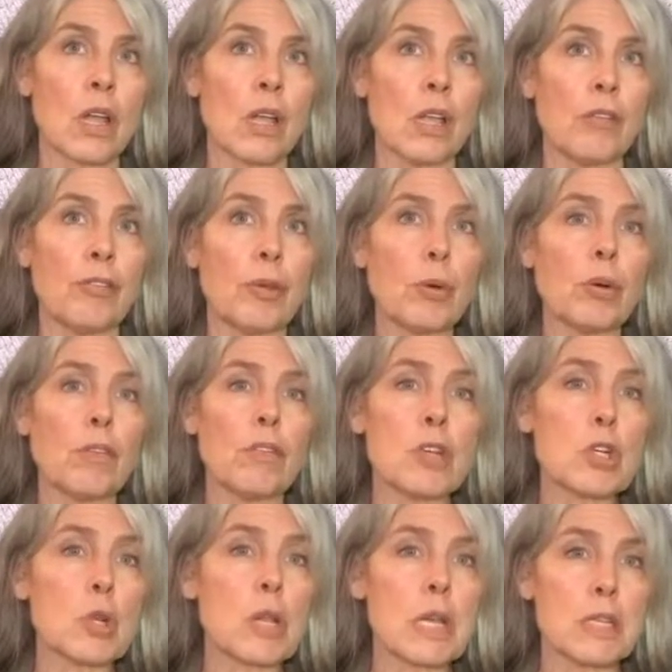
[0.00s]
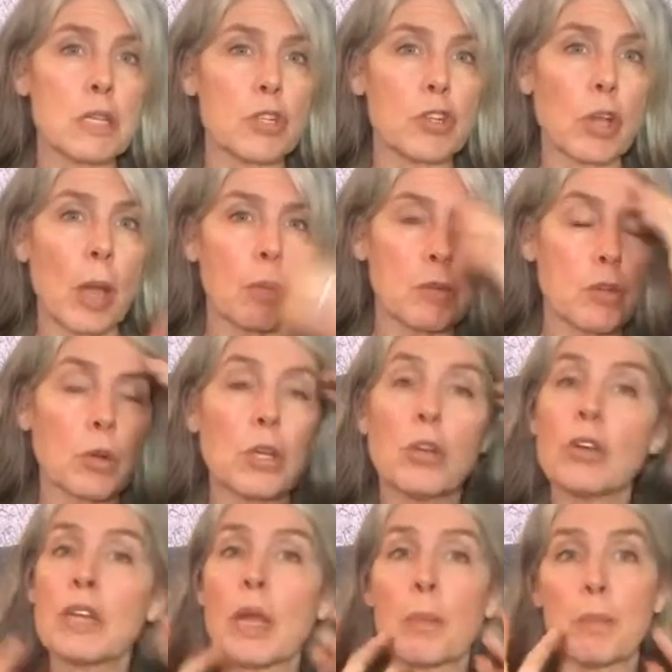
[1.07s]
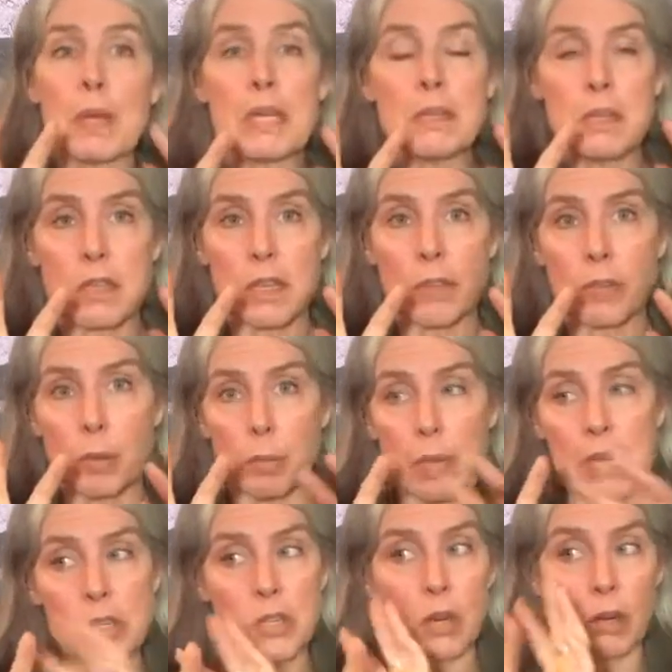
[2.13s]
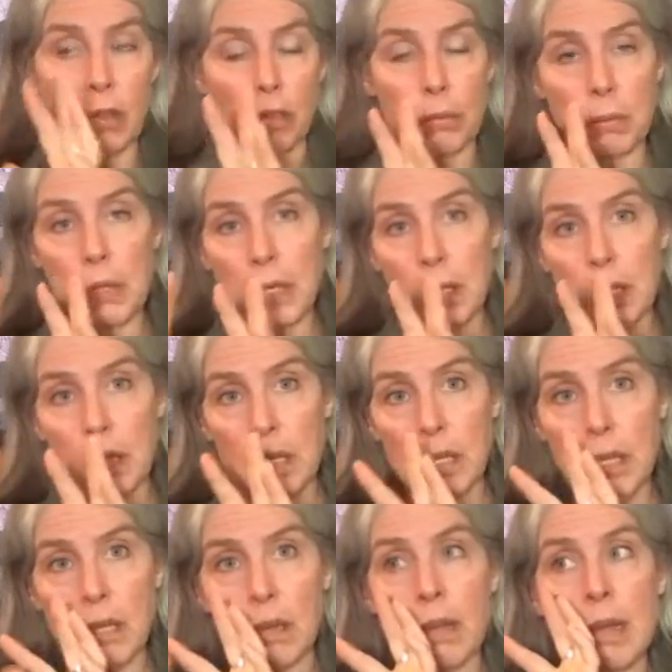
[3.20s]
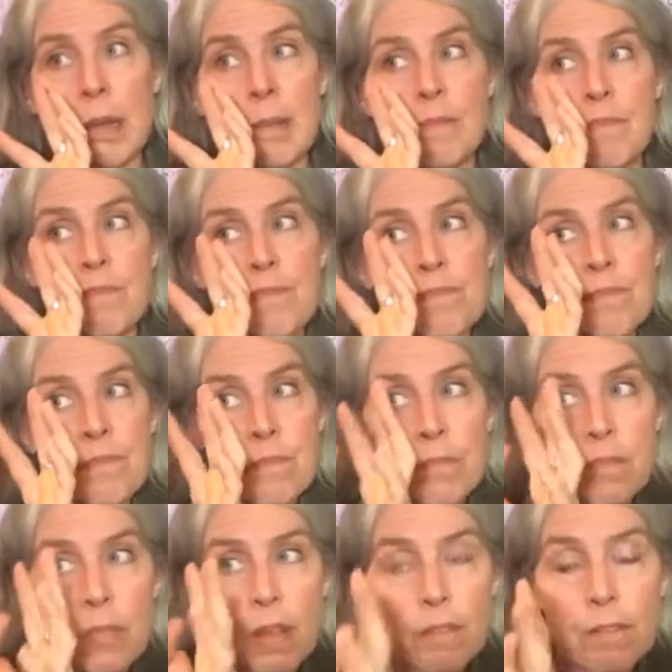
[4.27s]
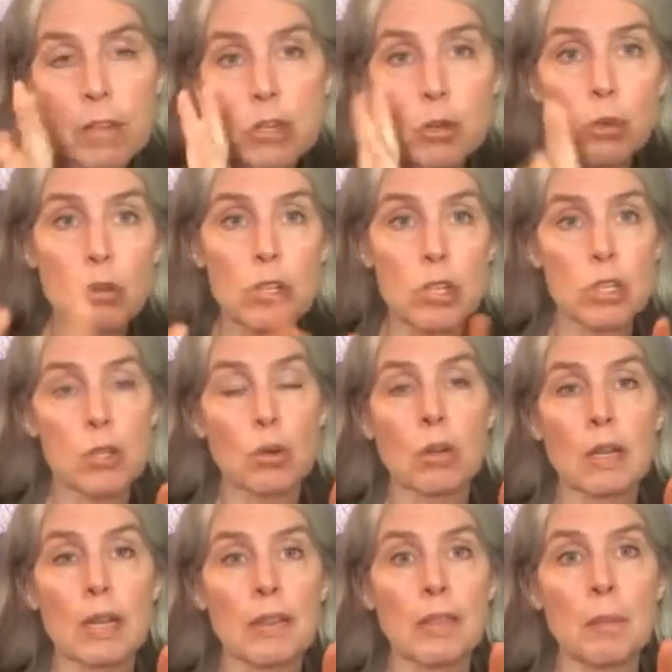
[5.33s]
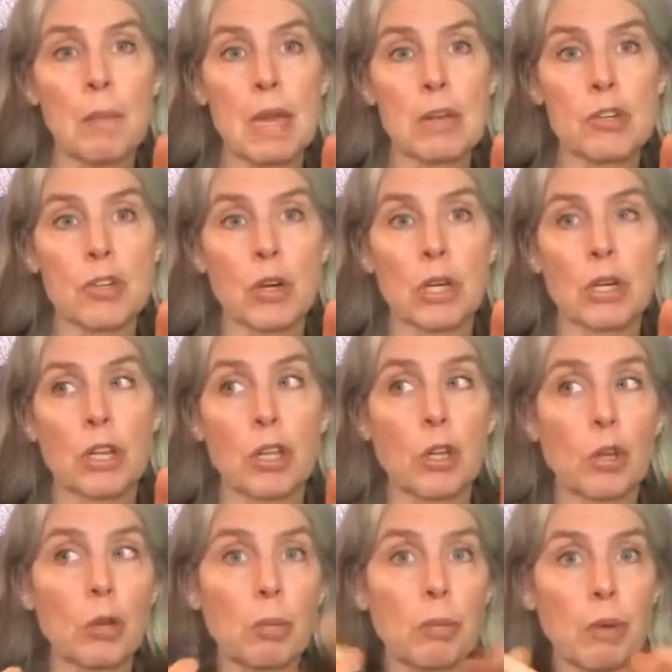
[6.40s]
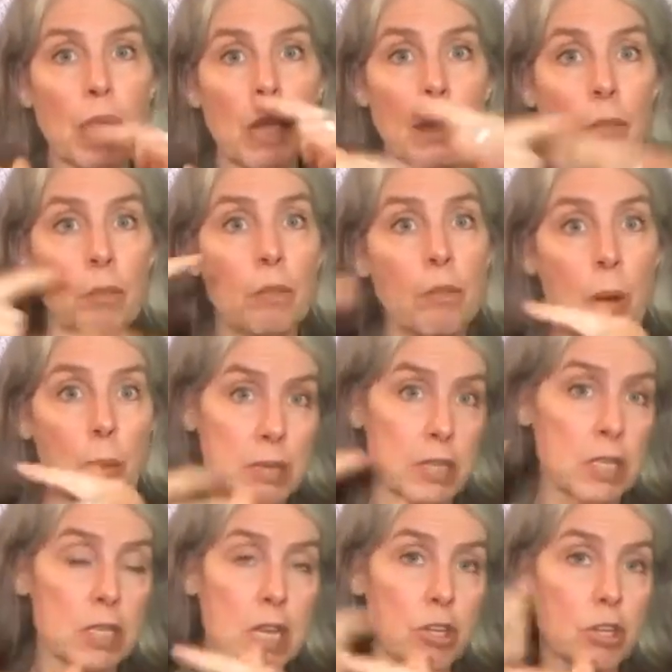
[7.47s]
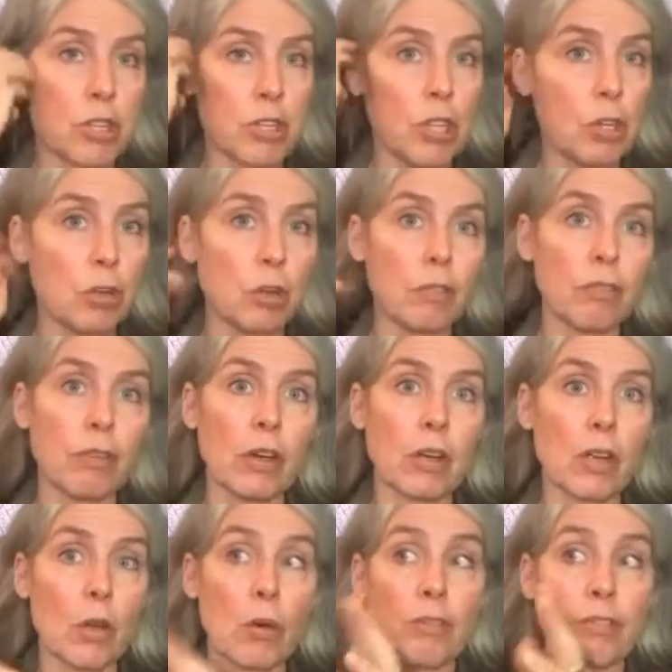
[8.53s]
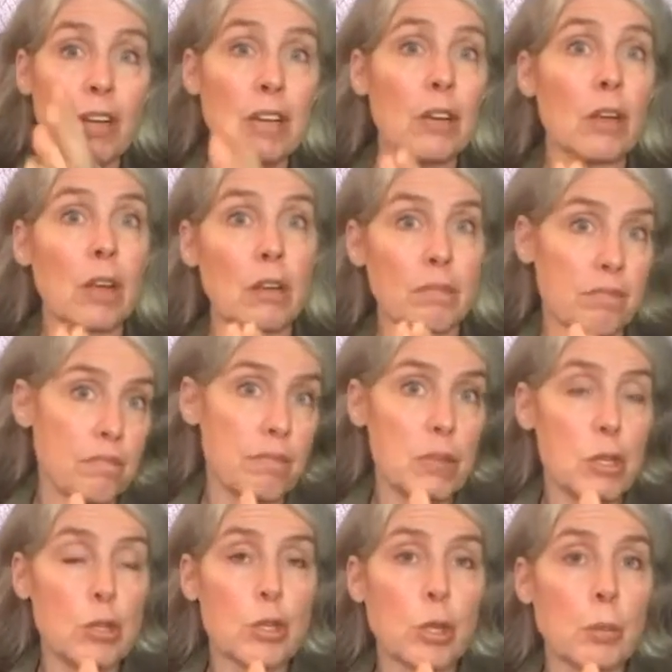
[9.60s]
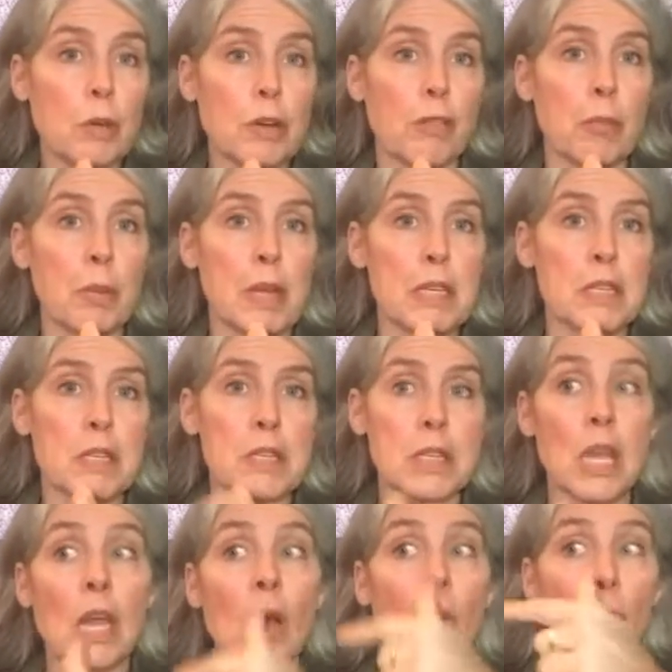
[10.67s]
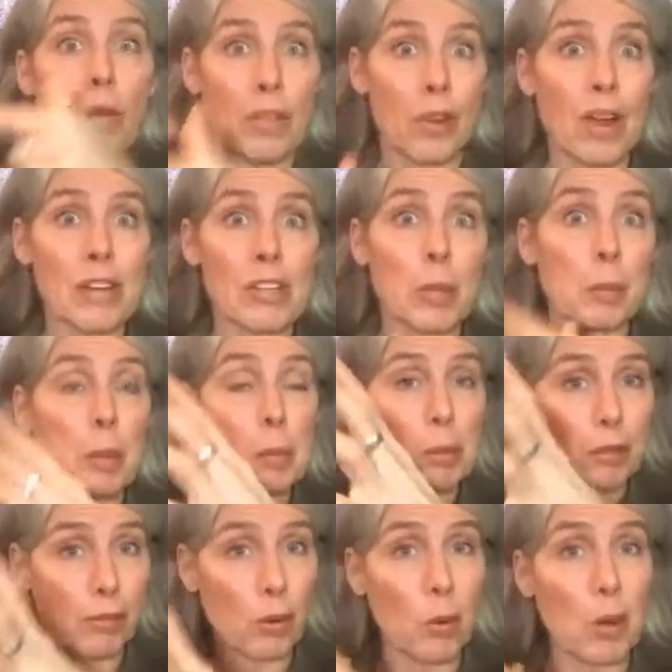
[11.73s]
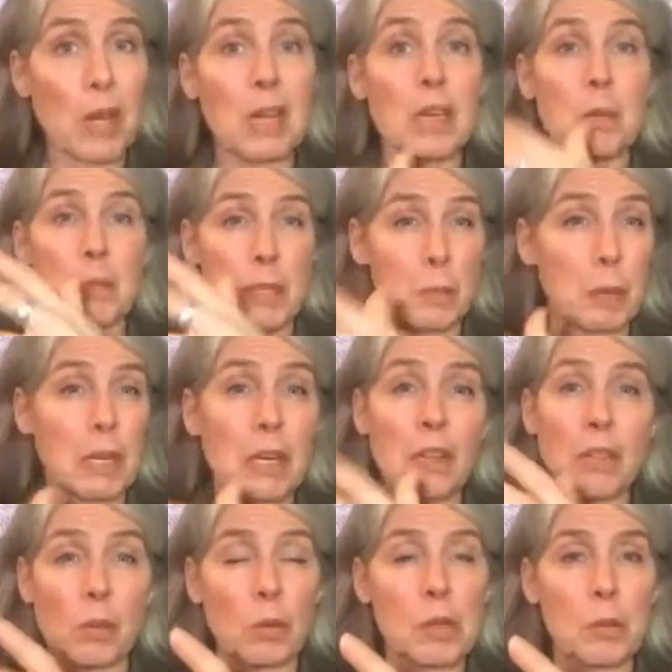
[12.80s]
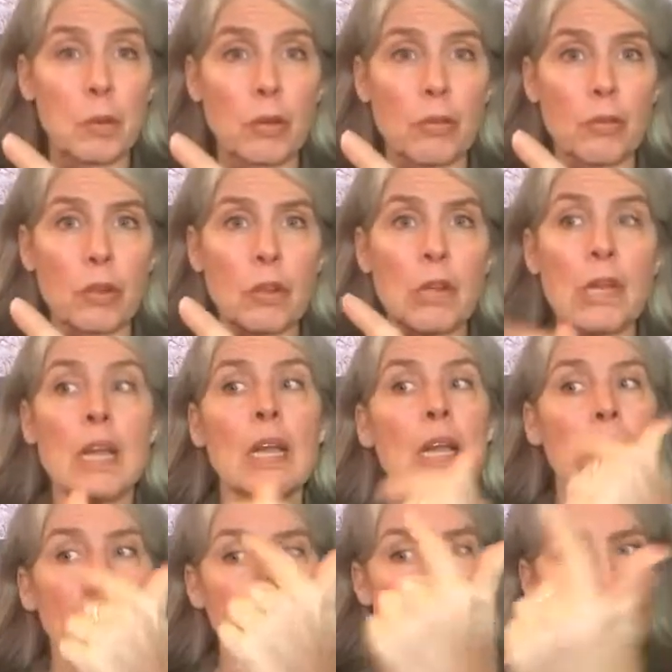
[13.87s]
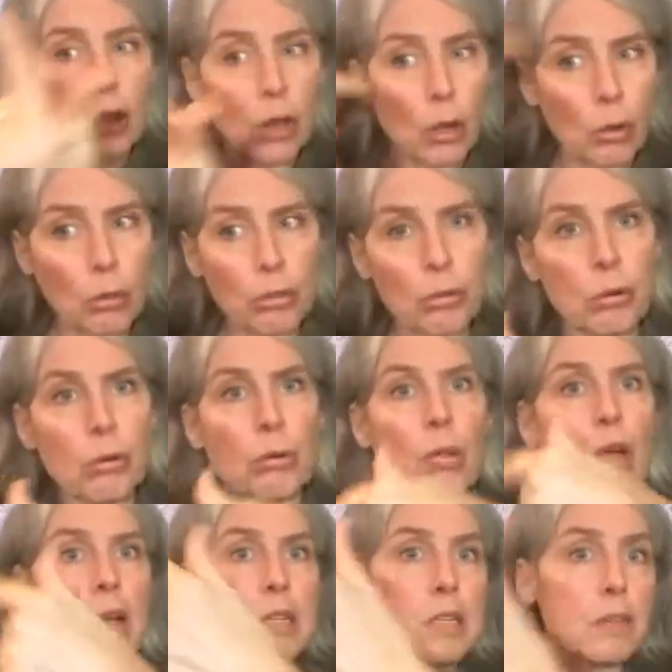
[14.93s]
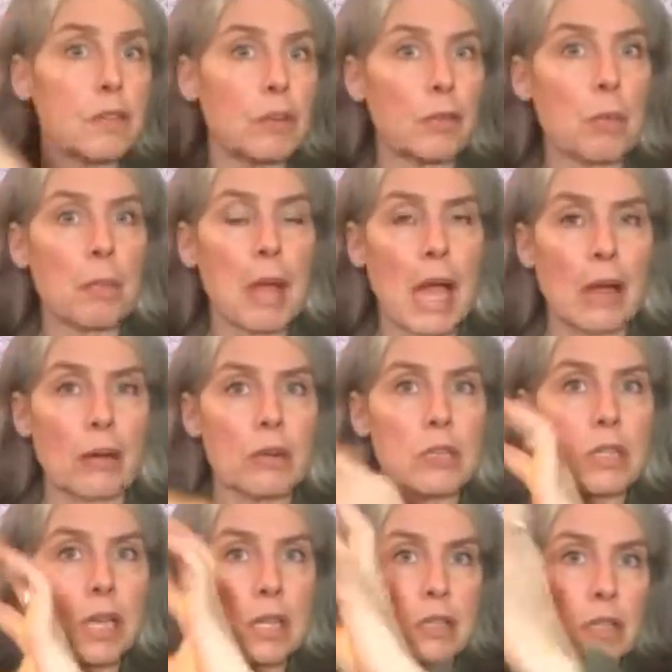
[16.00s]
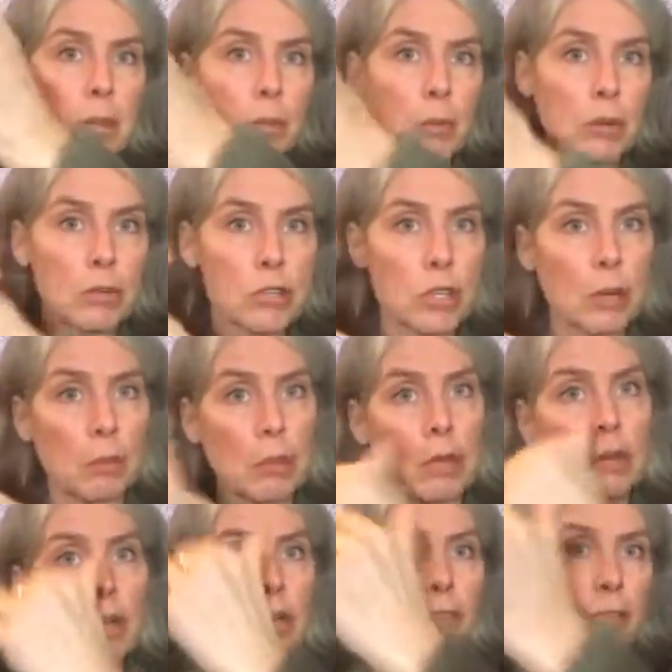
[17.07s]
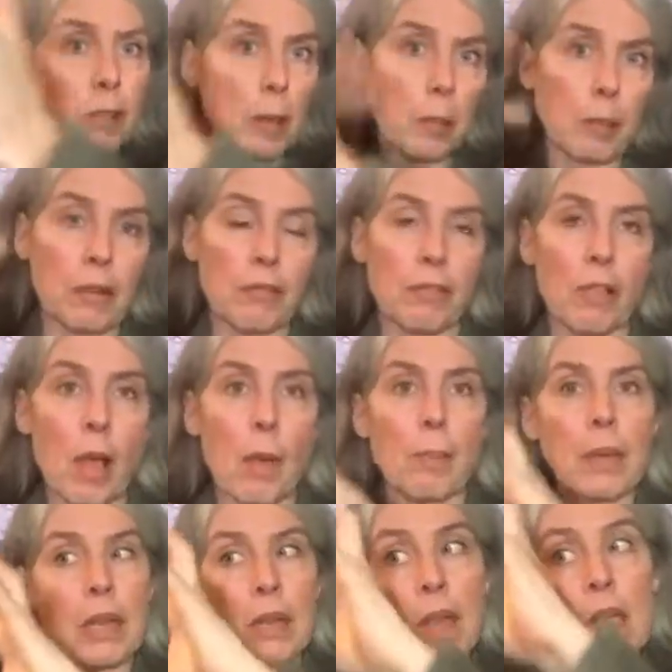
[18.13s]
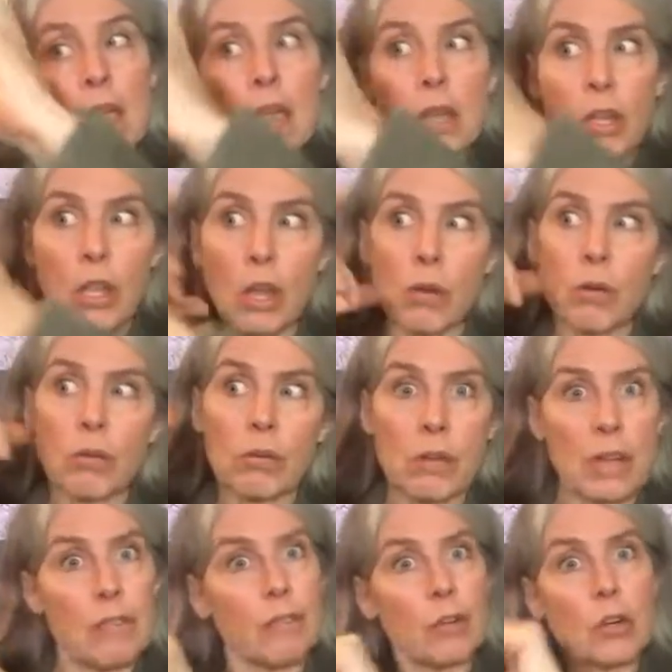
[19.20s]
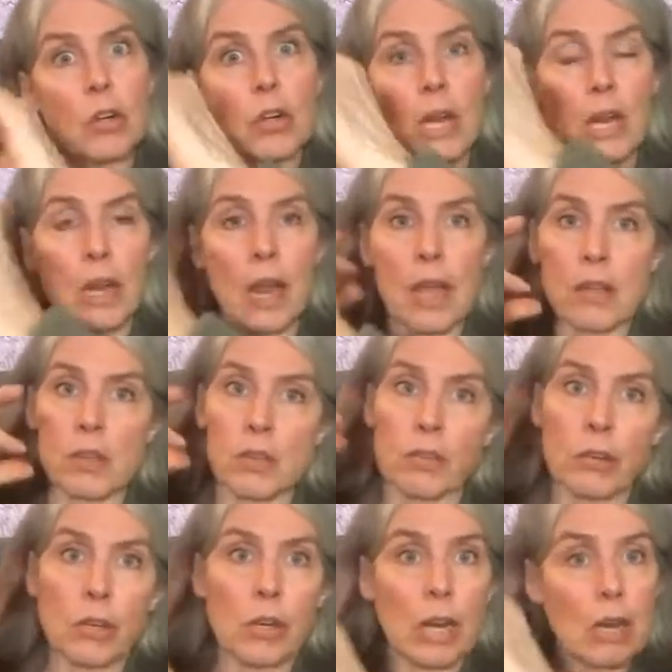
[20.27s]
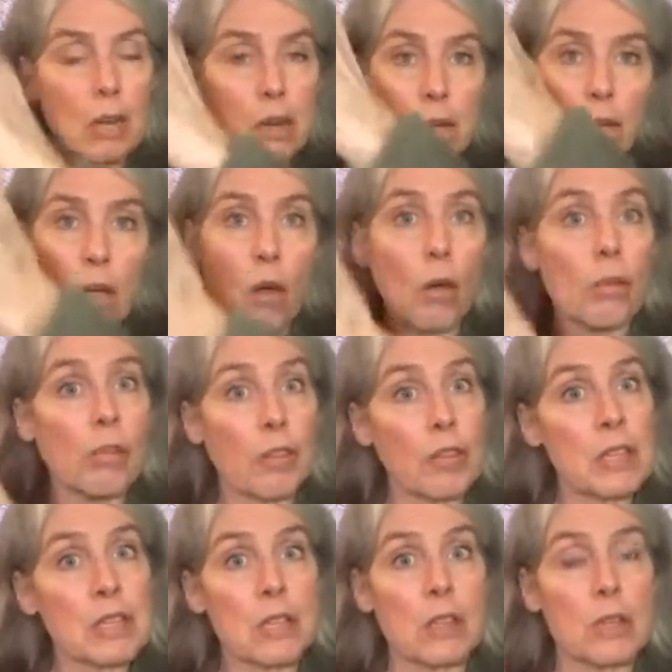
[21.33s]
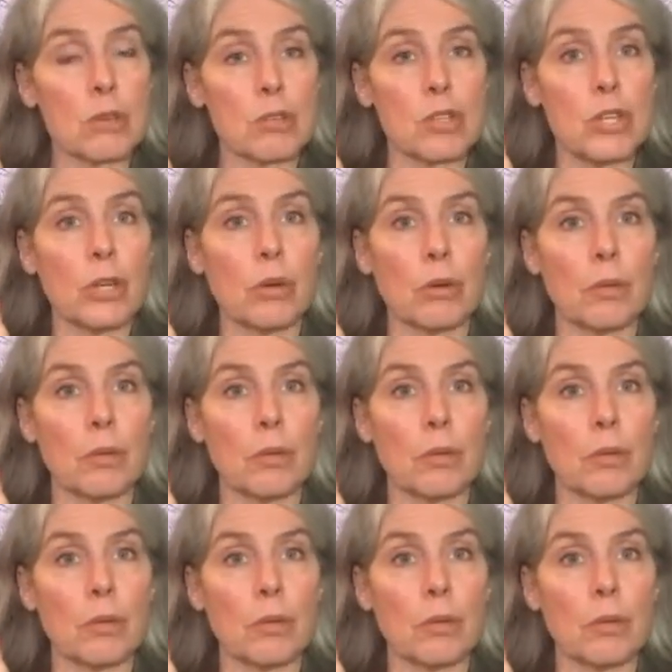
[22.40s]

if you were to visualize the geometry, you'd get pieces of it based on a 3D visual, just sort of like the Metatron cube representations that you can go and find on YouTube or different places, where people have created them spinning. They're really beautiful. And they go through lots of different patterns as they merge and meld and flip and flop and go invert and extrovert and all the things that those do.